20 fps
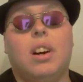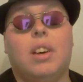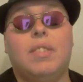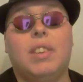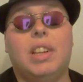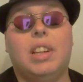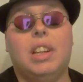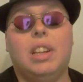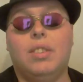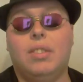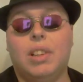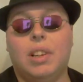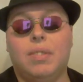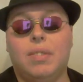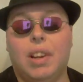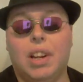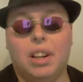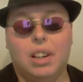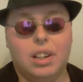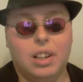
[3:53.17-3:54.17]
Even
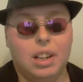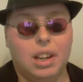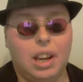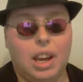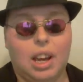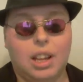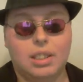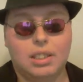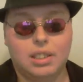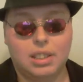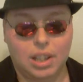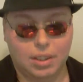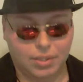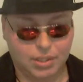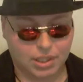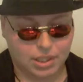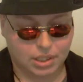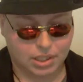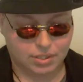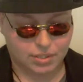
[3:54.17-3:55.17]
America has
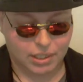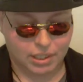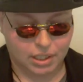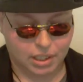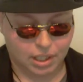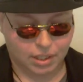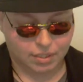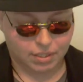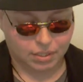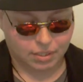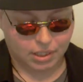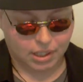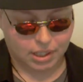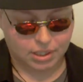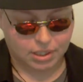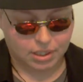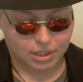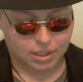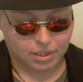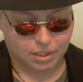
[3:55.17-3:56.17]
deficit spending up the
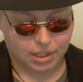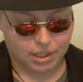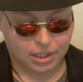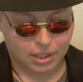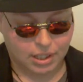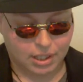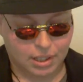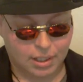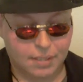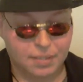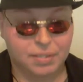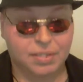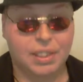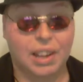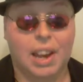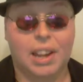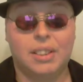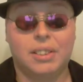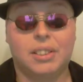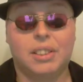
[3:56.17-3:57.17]
wazoo, and
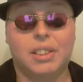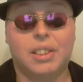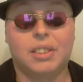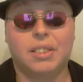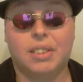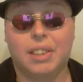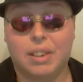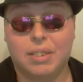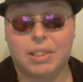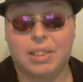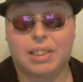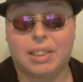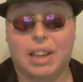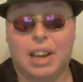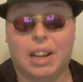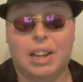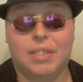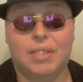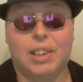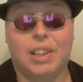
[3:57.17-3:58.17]
I don't agree with
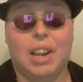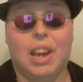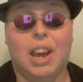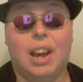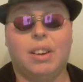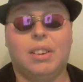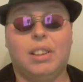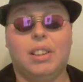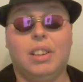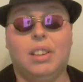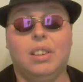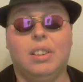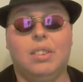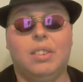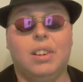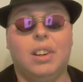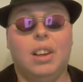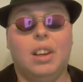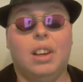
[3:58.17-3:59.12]
that. How can you